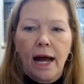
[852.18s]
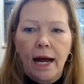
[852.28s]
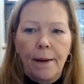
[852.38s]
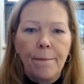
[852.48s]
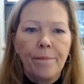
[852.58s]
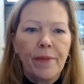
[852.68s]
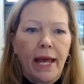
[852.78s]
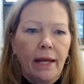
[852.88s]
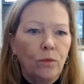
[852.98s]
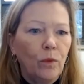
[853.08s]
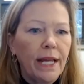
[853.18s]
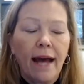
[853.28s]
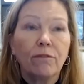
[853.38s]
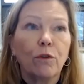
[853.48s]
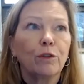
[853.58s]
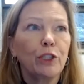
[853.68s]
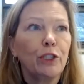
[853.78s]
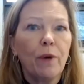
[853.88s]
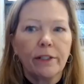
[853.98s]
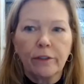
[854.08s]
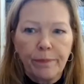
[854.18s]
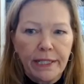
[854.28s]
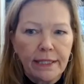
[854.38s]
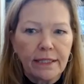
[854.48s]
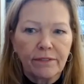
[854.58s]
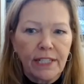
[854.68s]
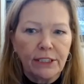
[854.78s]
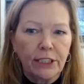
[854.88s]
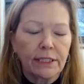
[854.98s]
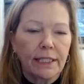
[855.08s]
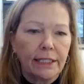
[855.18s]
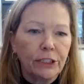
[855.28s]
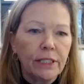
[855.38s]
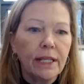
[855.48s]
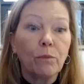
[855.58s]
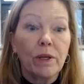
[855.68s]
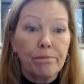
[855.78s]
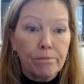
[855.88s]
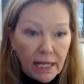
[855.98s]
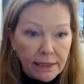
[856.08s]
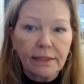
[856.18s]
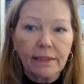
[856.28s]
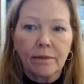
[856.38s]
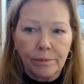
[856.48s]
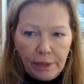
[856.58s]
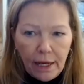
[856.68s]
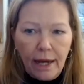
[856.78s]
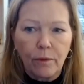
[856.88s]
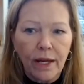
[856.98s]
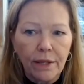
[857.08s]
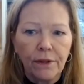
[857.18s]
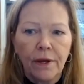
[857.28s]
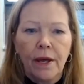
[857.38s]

And we have over 200 pieces of legislation that we must comply with